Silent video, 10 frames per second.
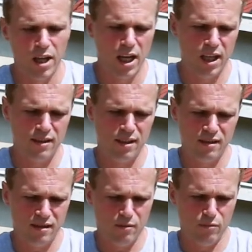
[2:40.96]
that is.
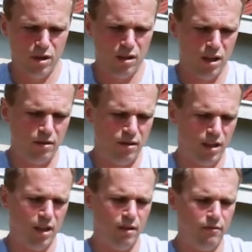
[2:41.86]
It's somewhere
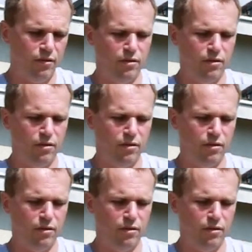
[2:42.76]
outside of